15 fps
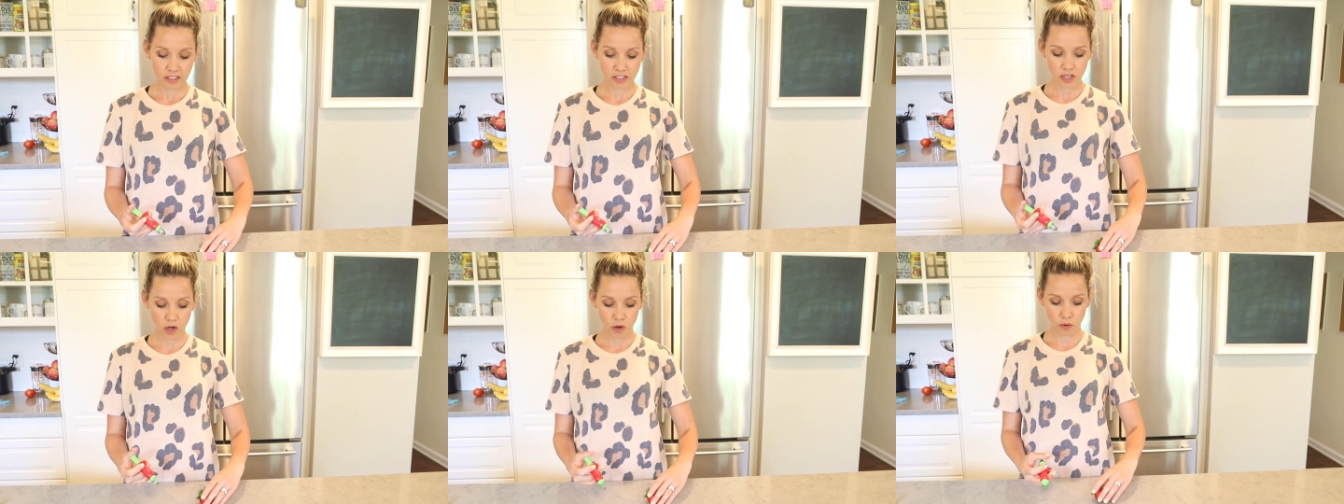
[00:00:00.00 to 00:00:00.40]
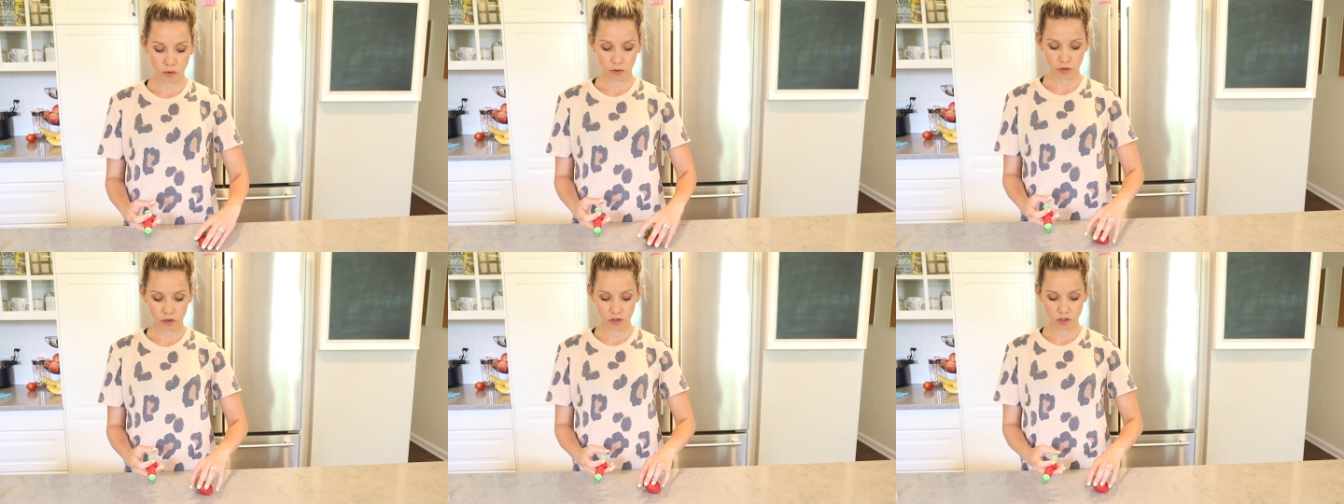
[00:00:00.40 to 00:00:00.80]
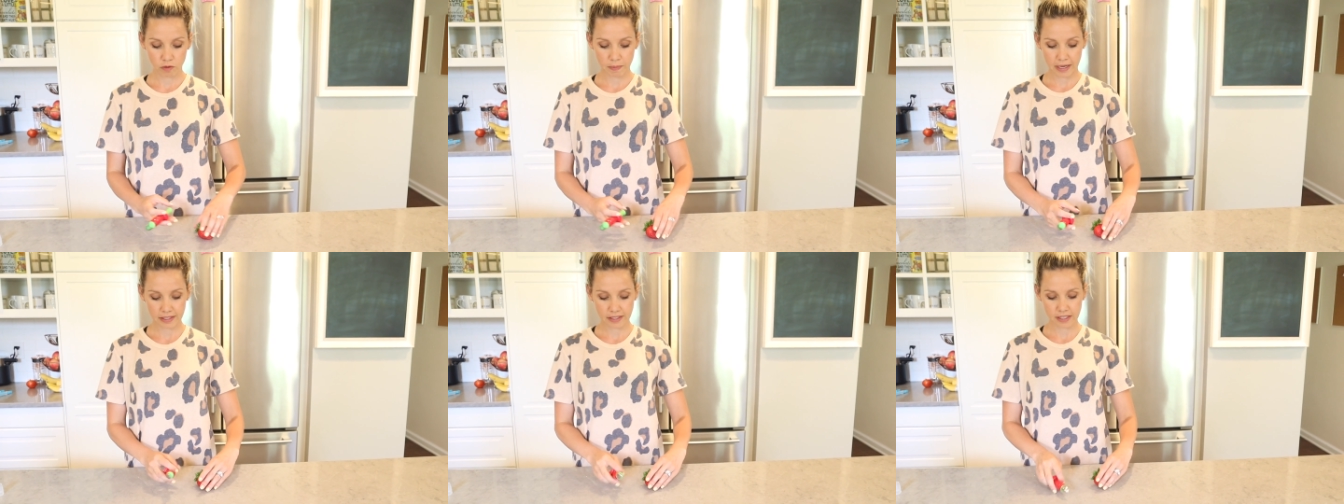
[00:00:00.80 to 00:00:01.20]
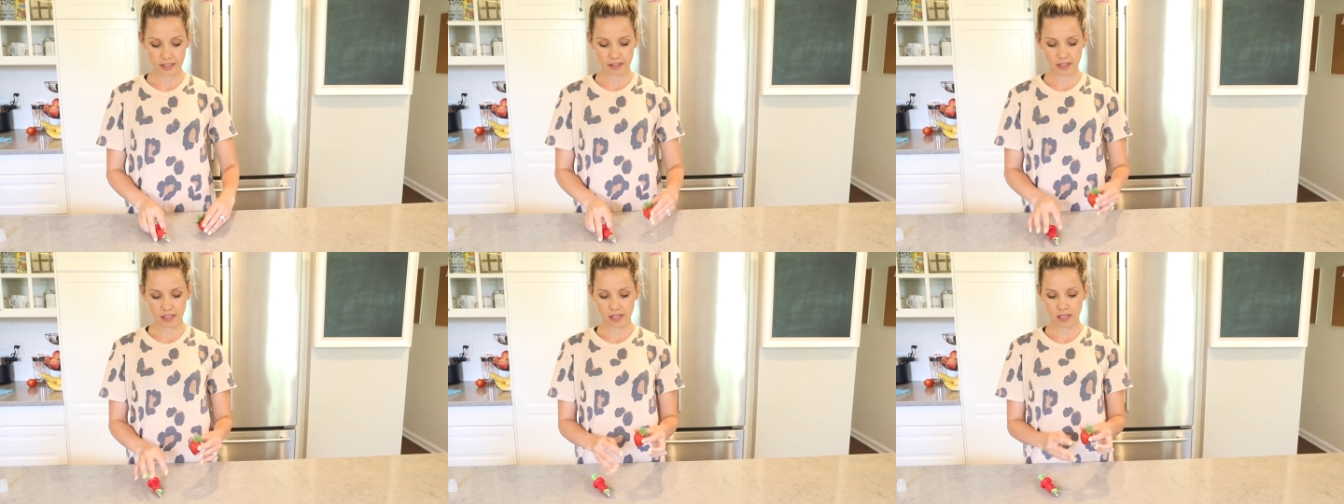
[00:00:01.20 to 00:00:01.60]
So you
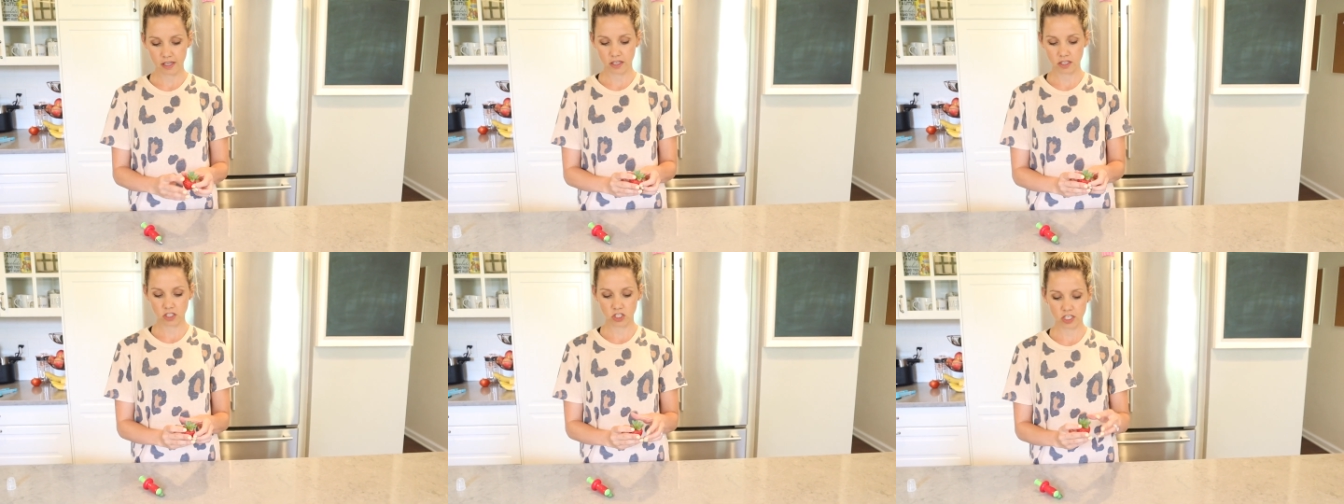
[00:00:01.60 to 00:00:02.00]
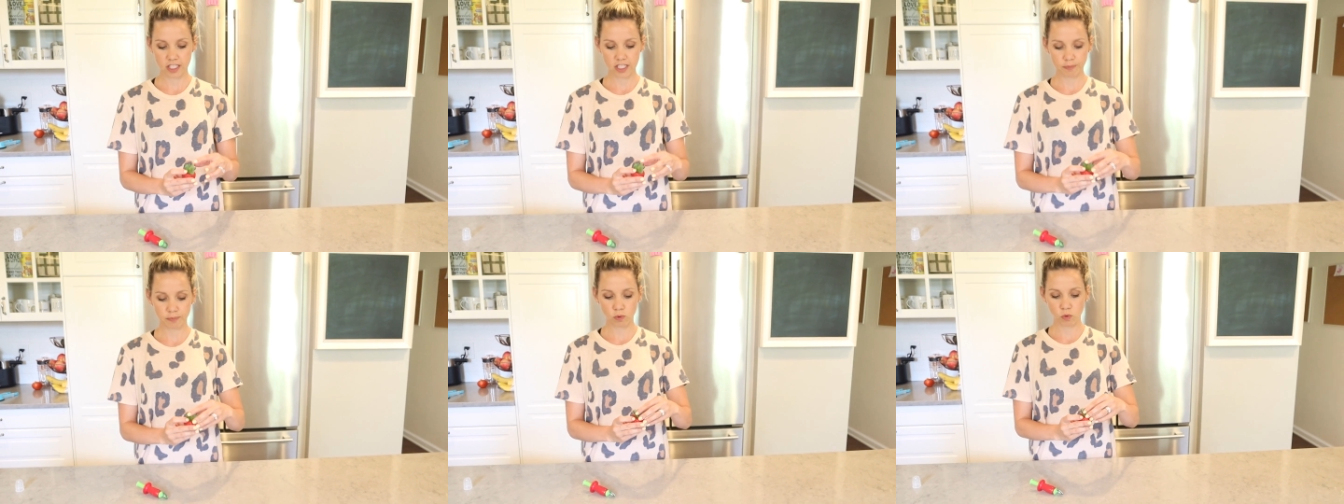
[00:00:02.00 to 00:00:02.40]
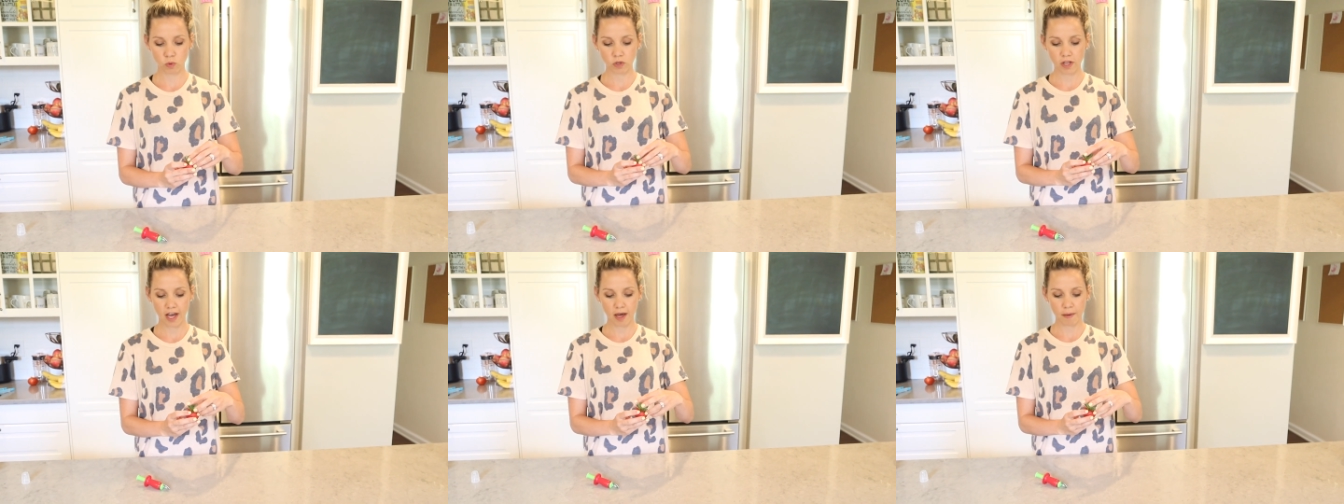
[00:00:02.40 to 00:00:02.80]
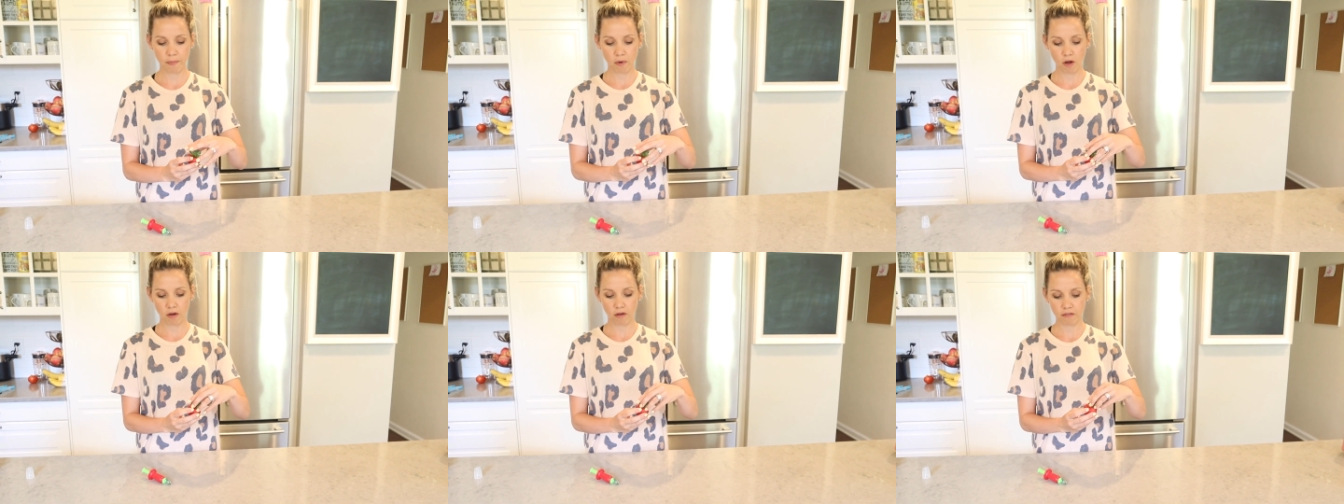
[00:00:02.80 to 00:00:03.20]
basically just pull
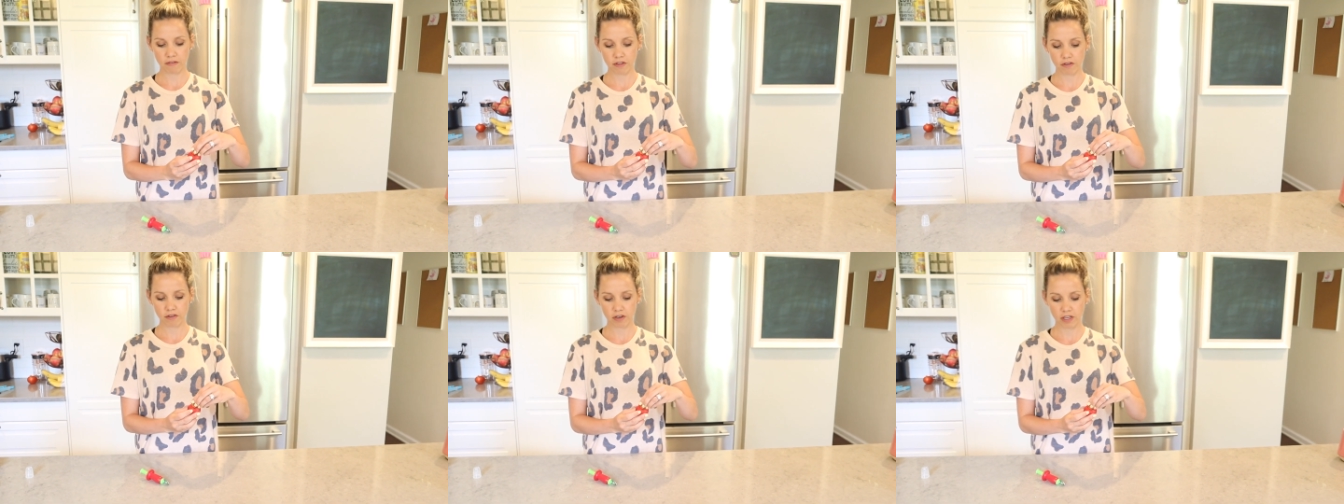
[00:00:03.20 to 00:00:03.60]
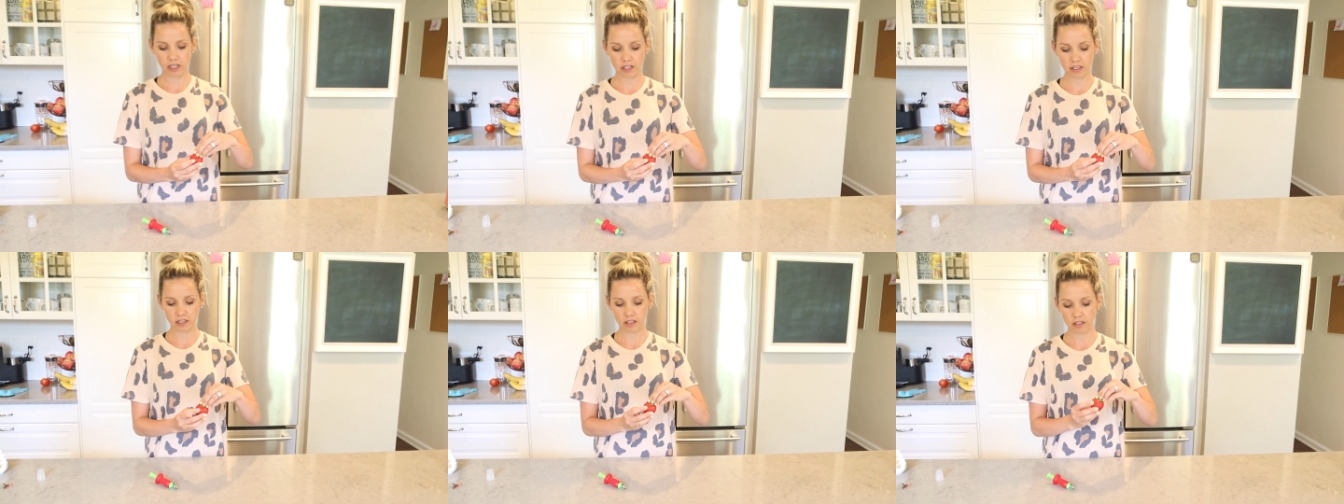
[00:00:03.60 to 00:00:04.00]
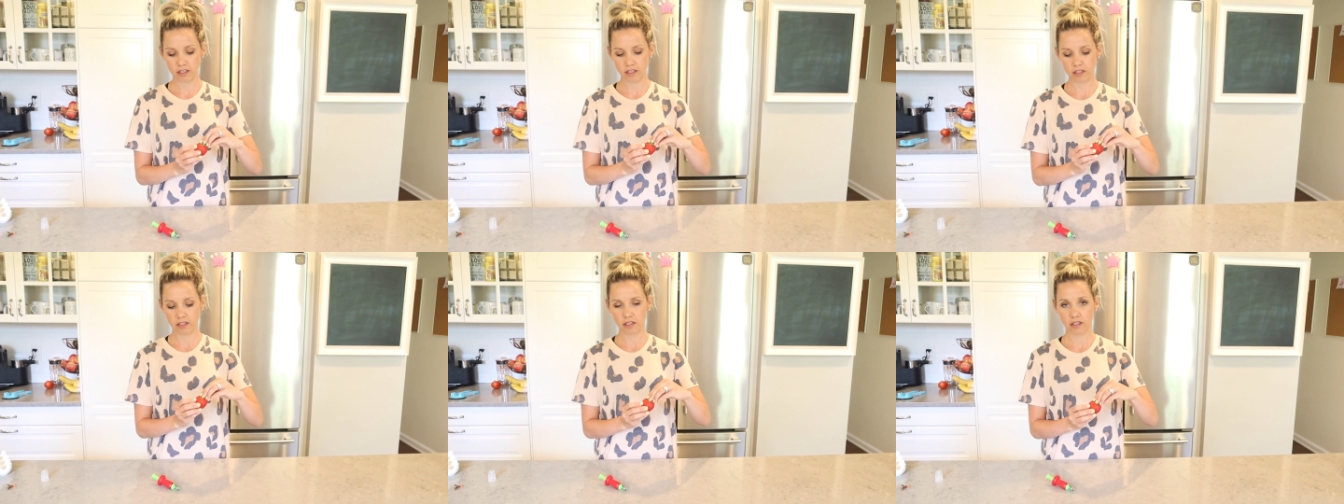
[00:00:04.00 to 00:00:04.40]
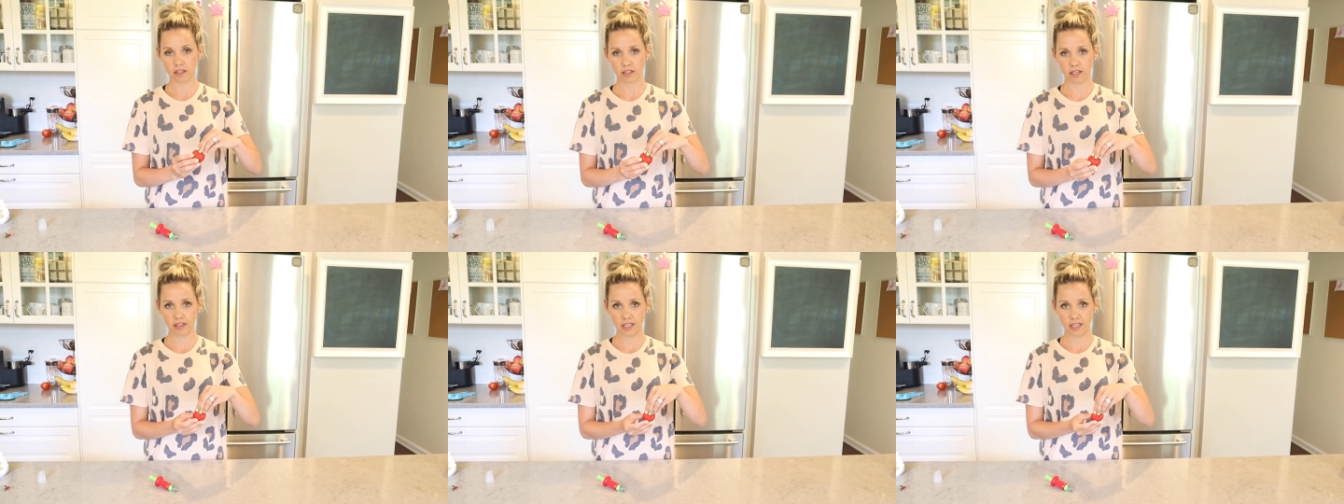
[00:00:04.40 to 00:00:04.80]
up all of the green
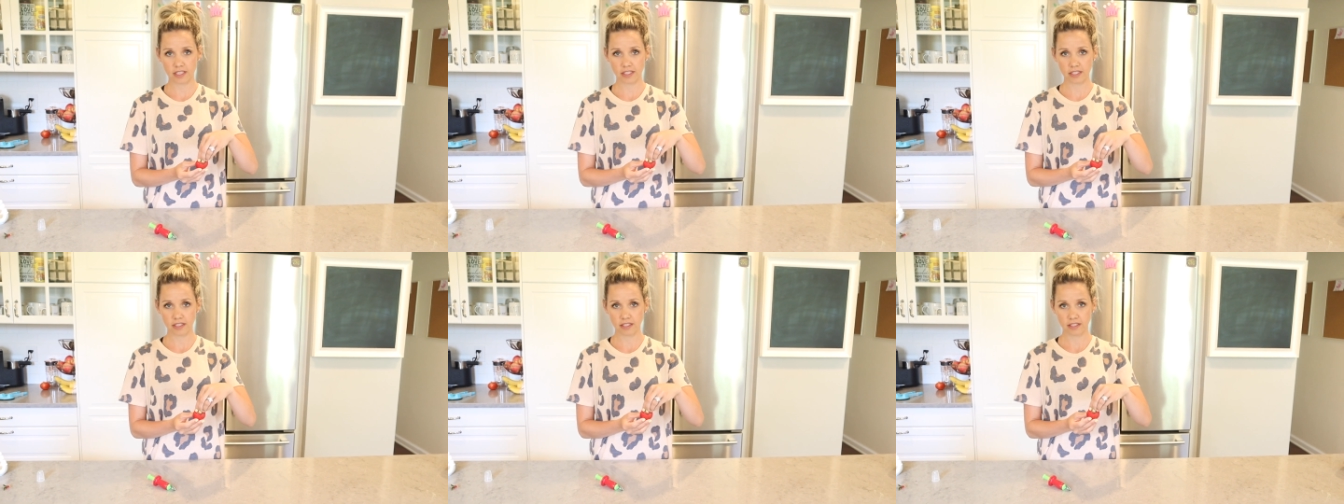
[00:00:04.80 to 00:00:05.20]
like this.